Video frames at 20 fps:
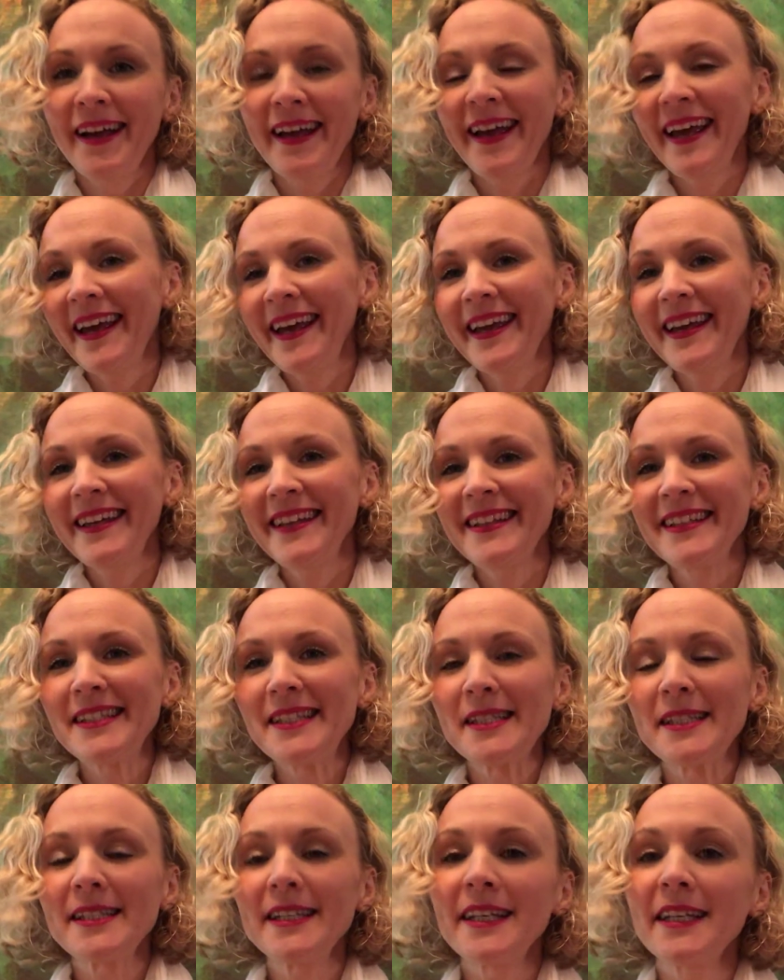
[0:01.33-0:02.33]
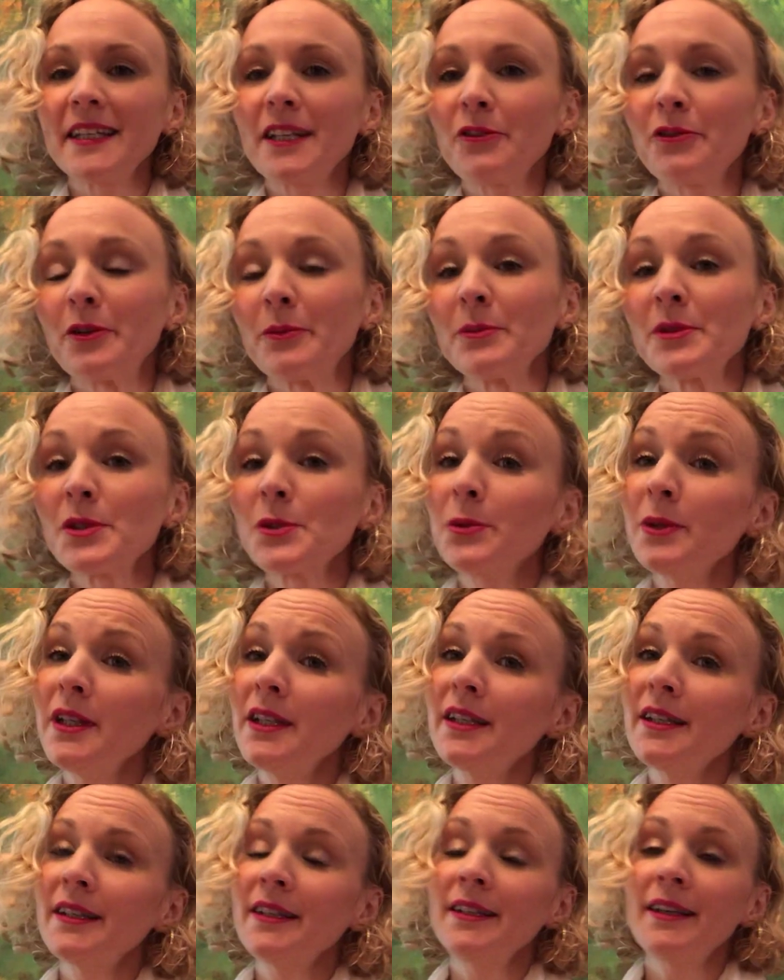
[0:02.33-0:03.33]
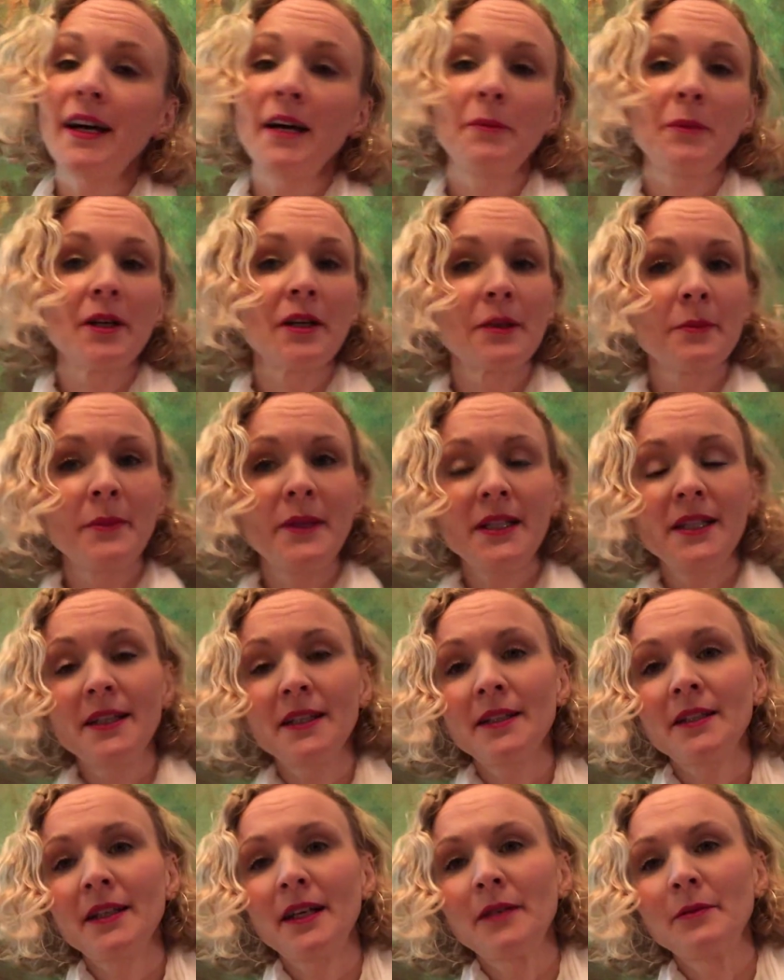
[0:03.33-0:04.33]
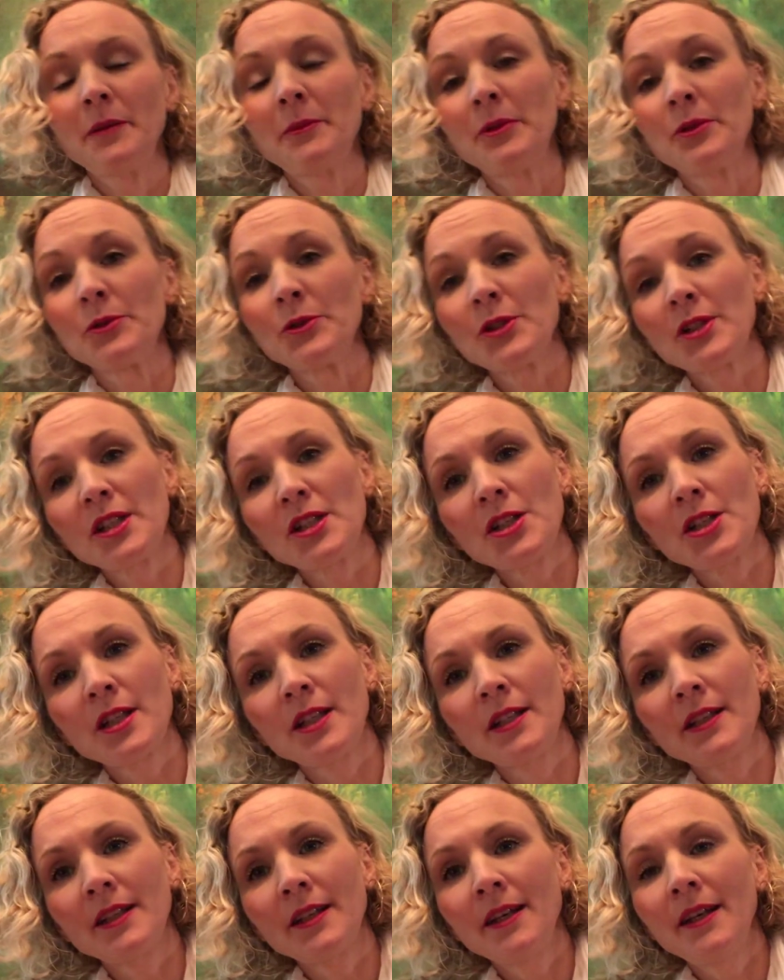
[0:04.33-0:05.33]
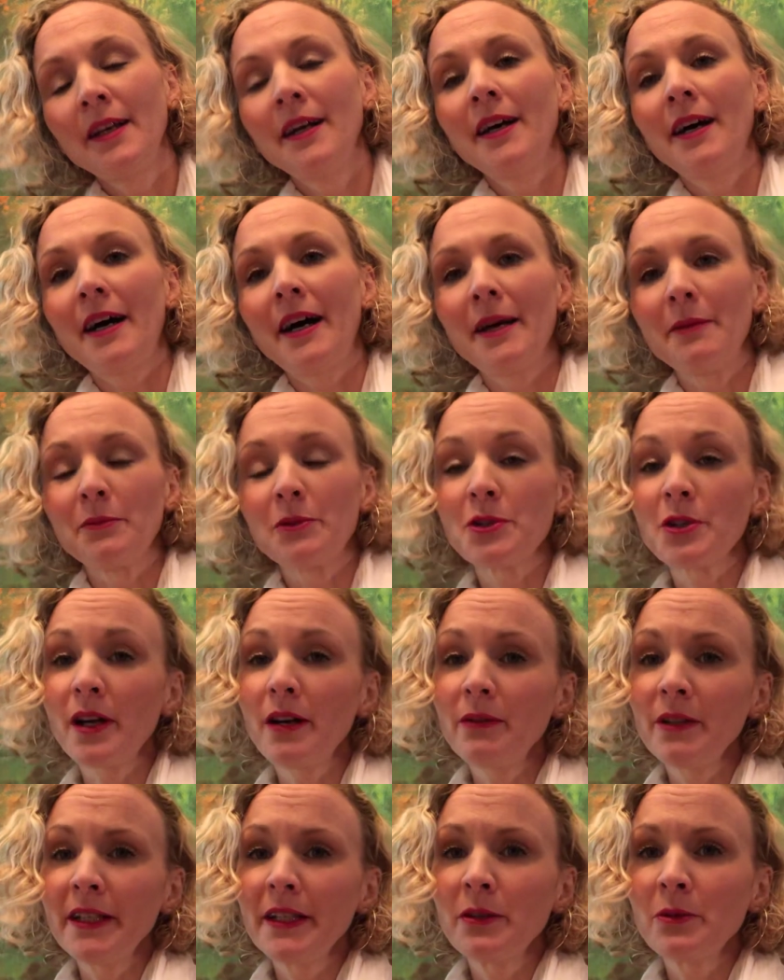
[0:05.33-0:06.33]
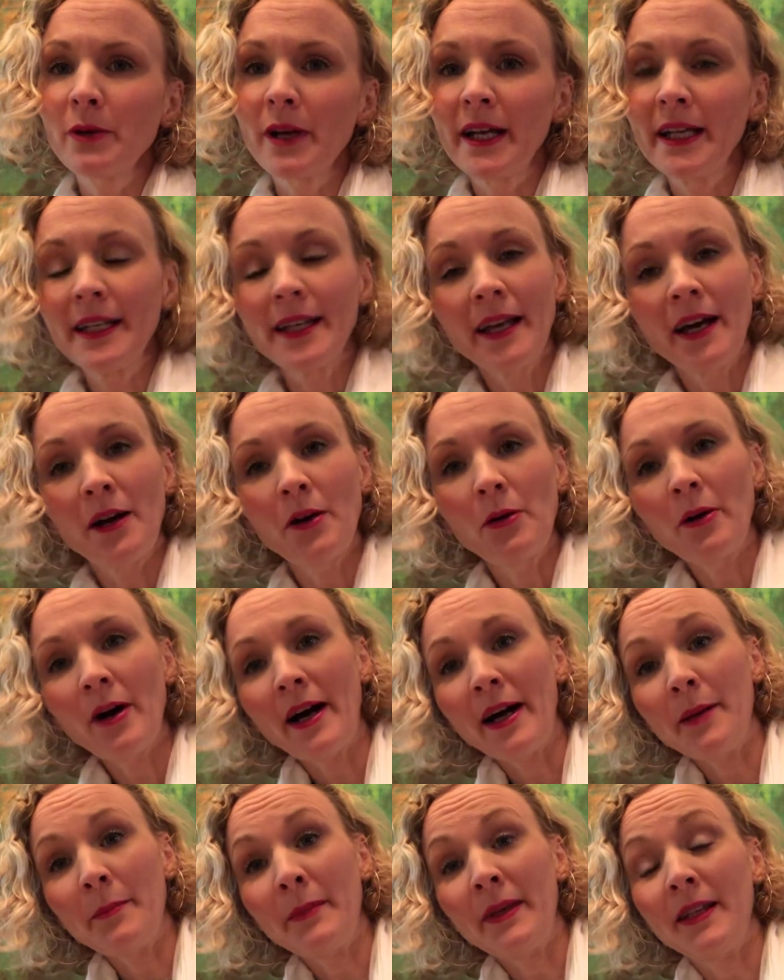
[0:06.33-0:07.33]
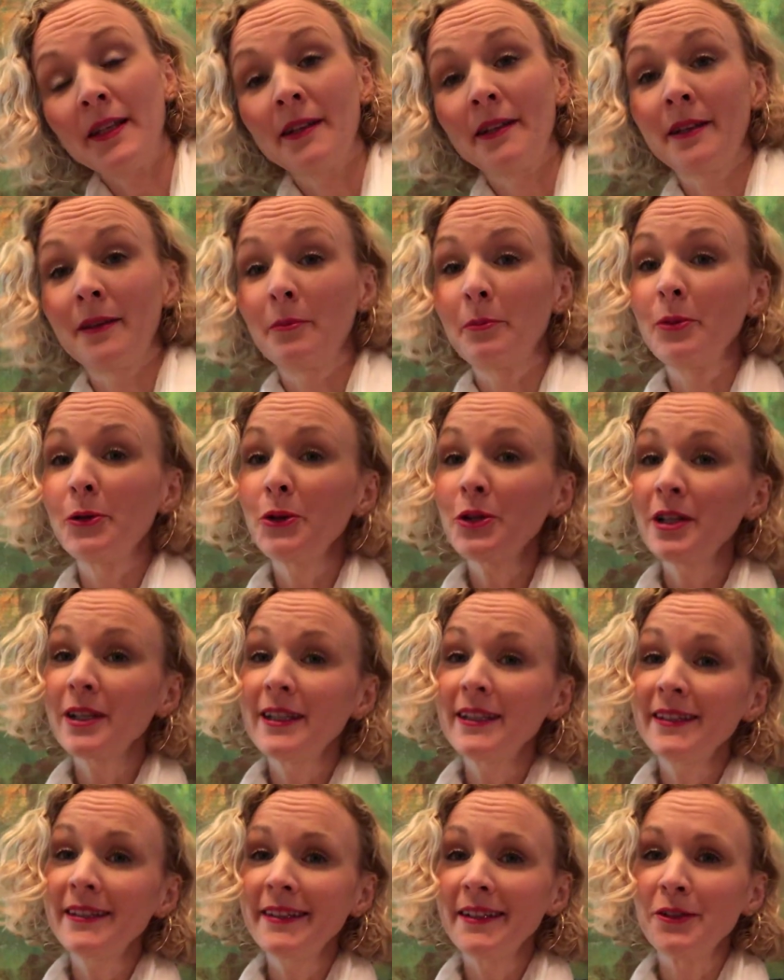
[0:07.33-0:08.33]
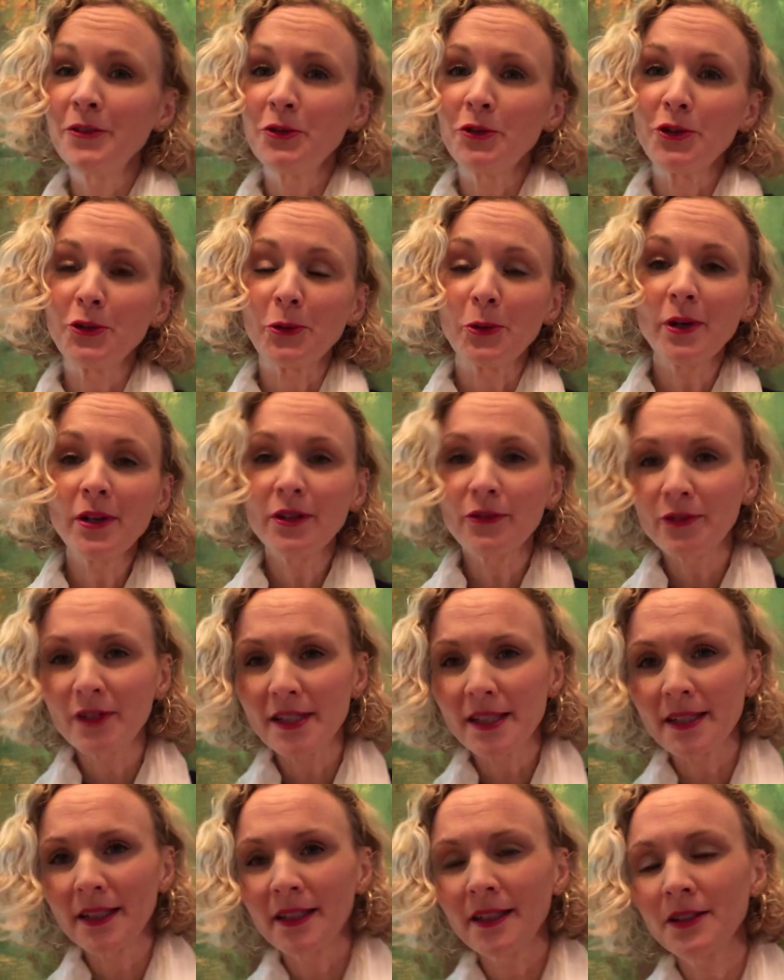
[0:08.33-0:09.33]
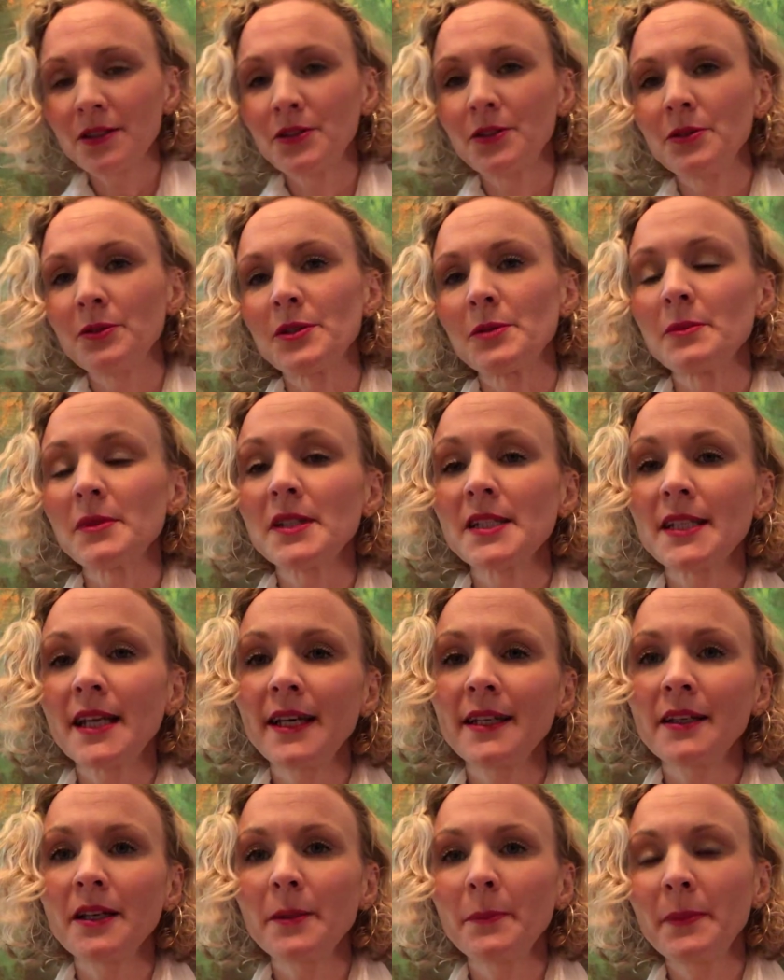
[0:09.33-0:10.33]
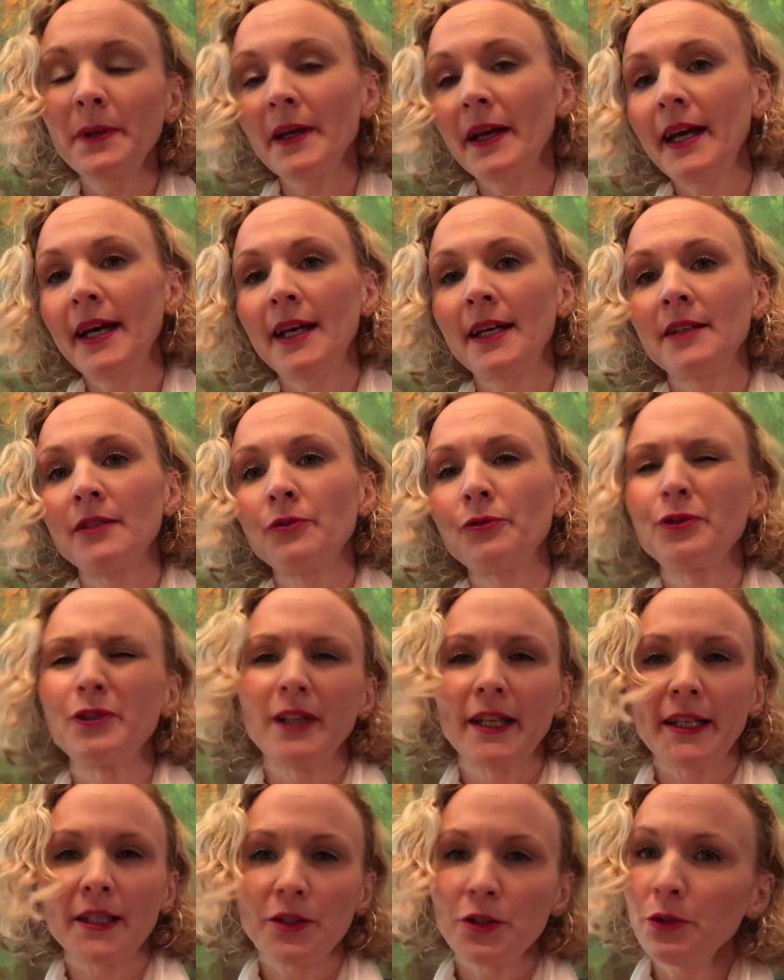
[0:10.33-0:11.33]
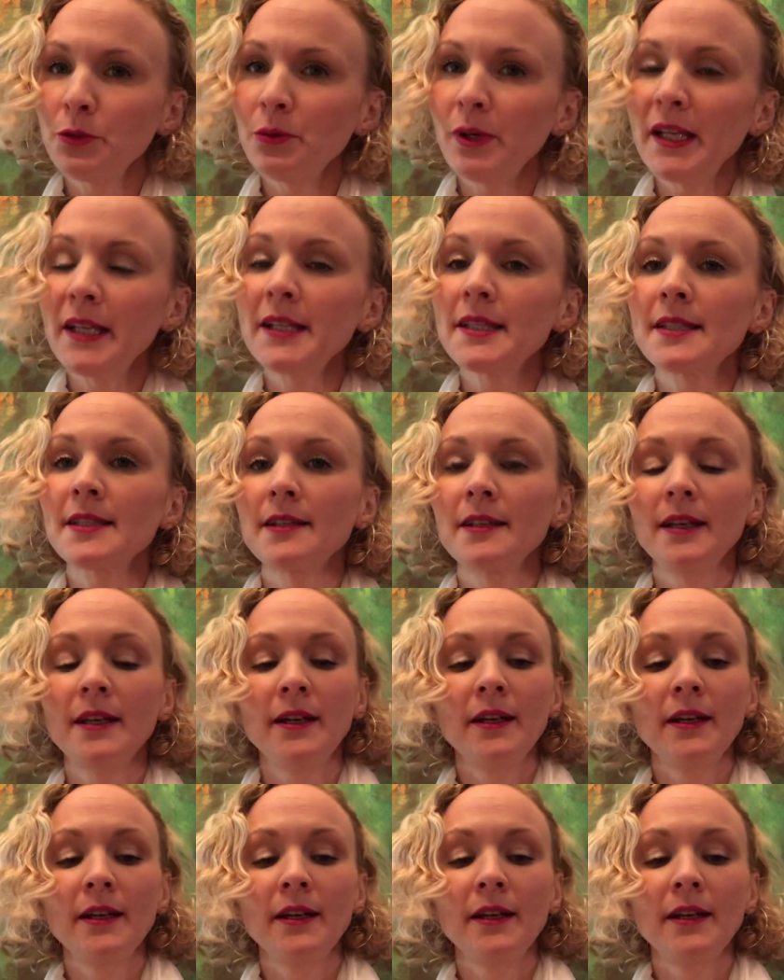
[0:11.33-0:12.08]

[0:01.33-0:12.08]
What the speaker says: Hey, this is Lena from Sweden. I'm a comedian, I'm a musician. I'm traveling right now. I'm in Brooklyn in New York visiting to do some stand-up and for like 2 weeks.